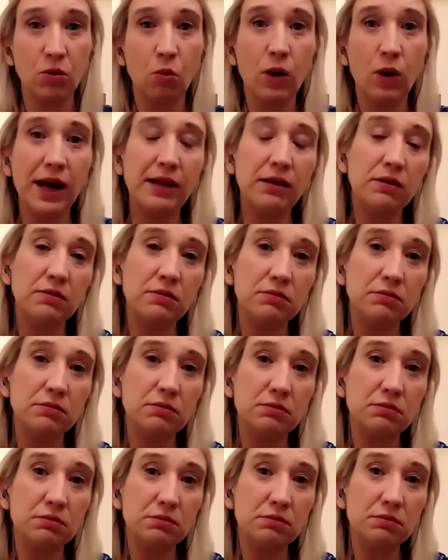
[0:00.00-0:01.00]
Well,
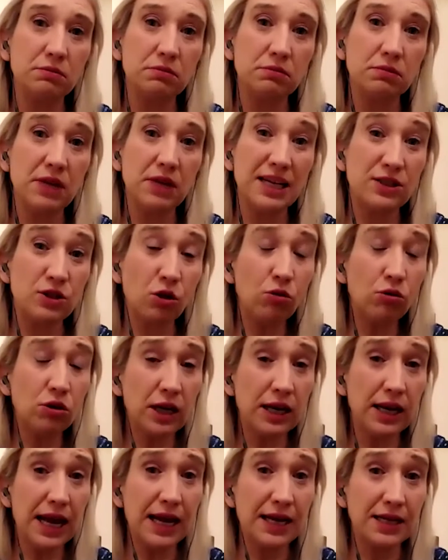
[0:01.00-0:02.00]
it's all
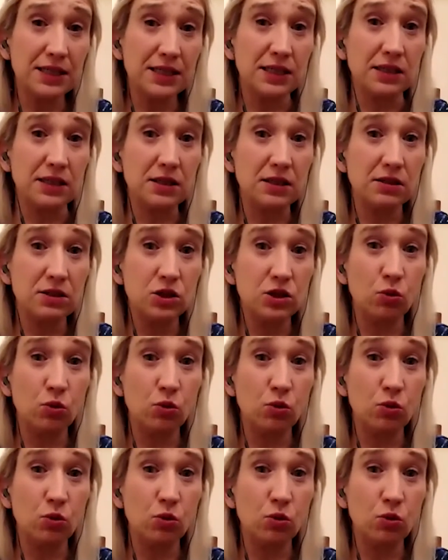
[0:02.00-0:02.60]
connected